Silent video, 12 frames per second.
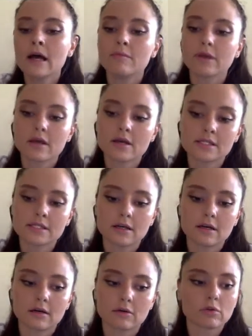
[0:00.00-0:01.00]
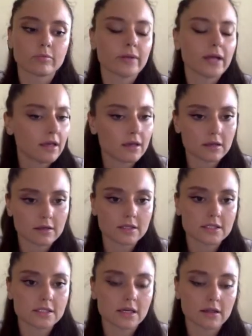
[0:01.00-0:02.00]
because Google Play
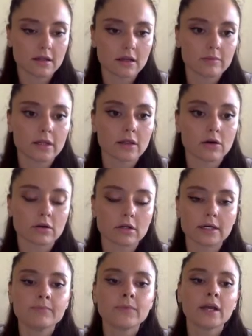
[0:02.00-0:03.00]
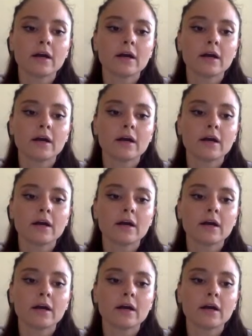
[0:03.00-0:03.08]
is a little bit longer